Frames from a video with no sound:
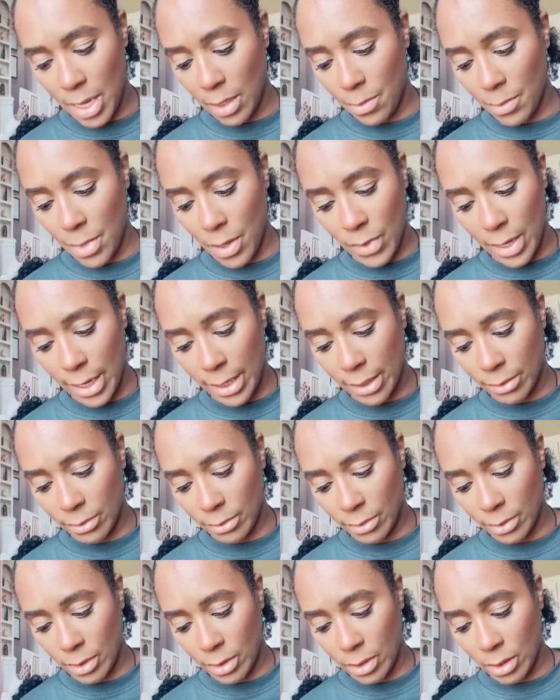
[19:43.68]
make my
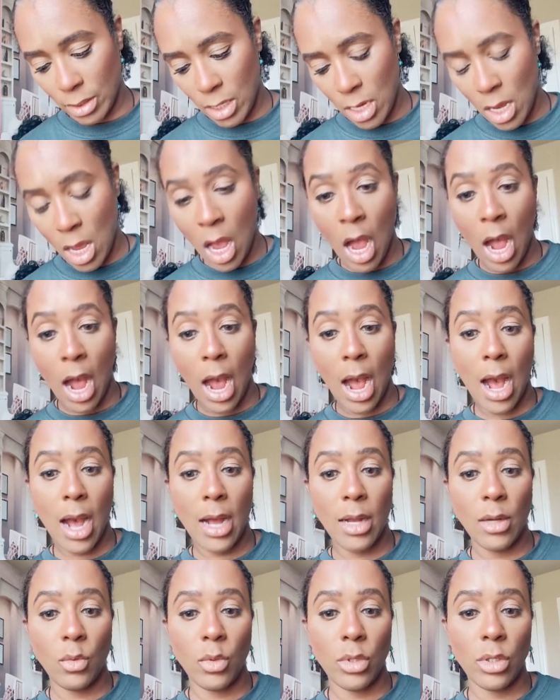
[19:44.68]
rounds.
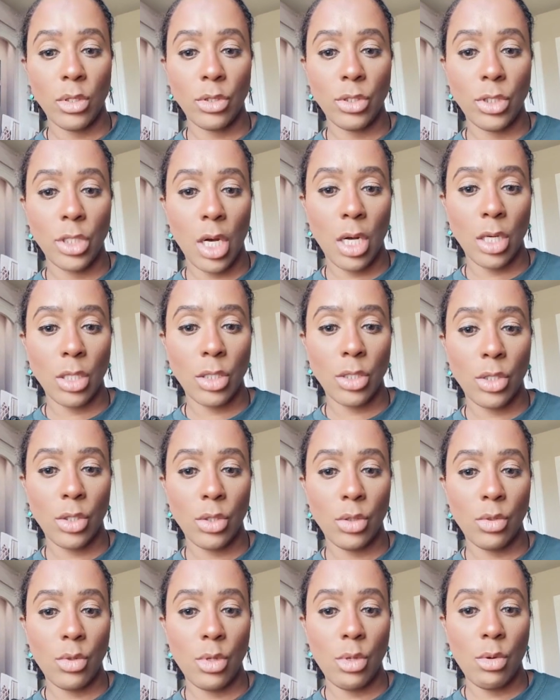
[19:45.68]
I will
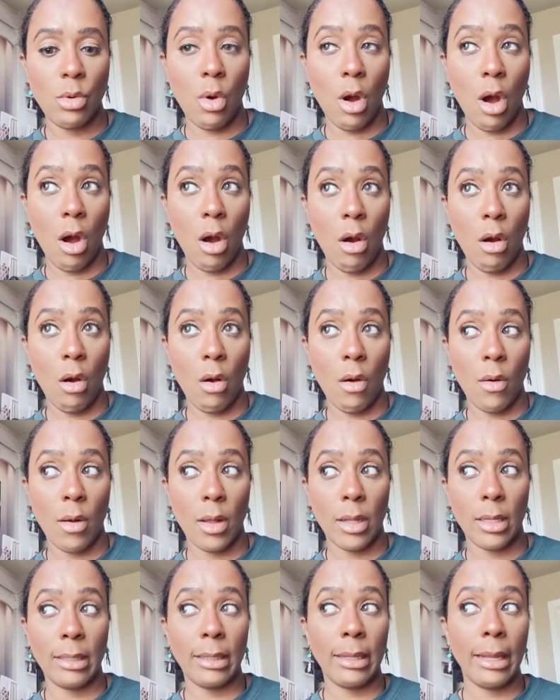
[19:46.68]
talk to you all
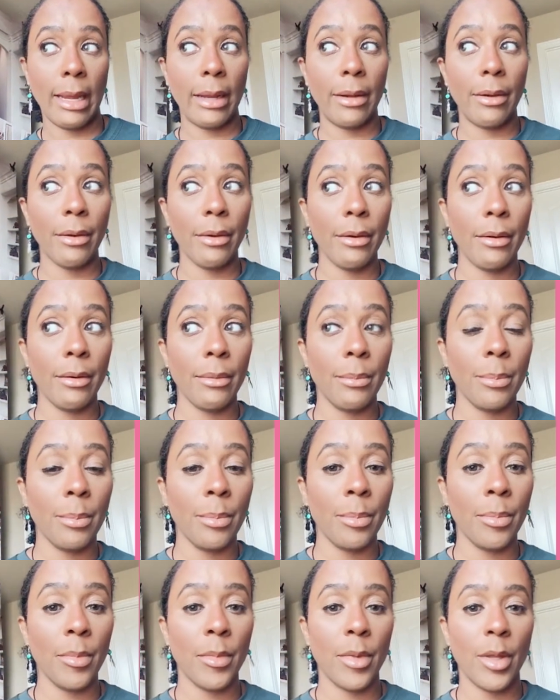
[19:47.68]
later.
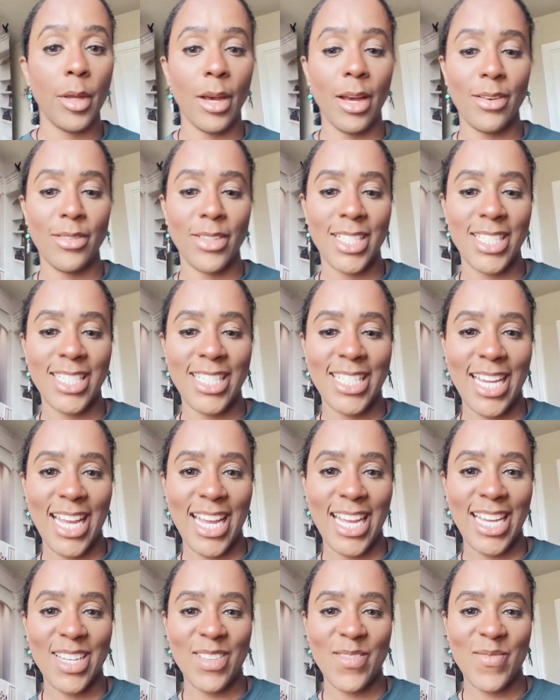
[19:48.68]
Y'all have a good
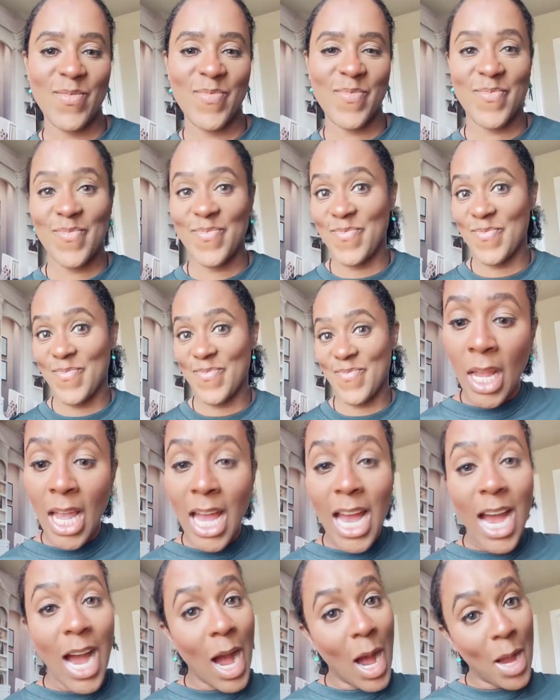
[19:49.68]
day.
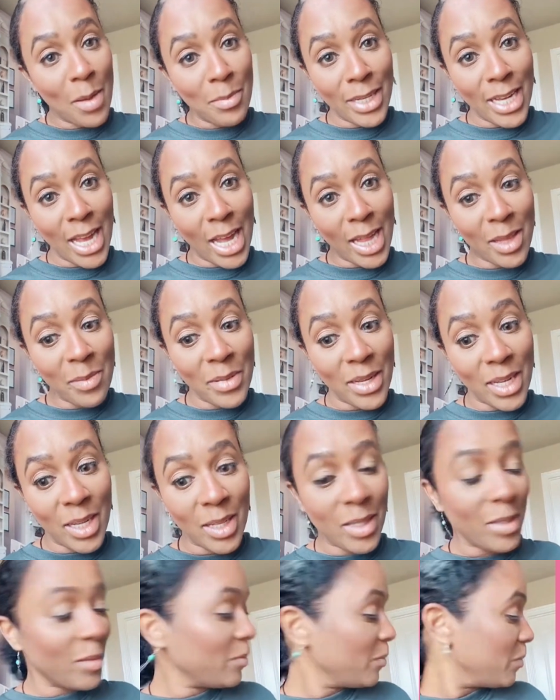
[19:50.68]
I'm Michaela
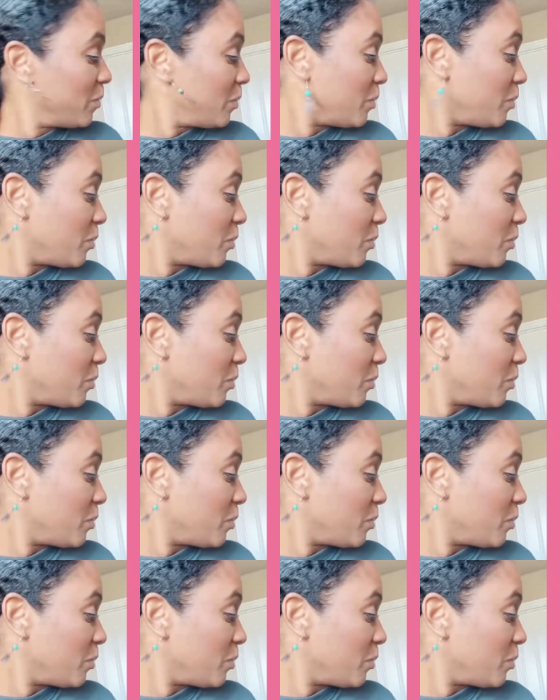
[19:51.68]
Pink.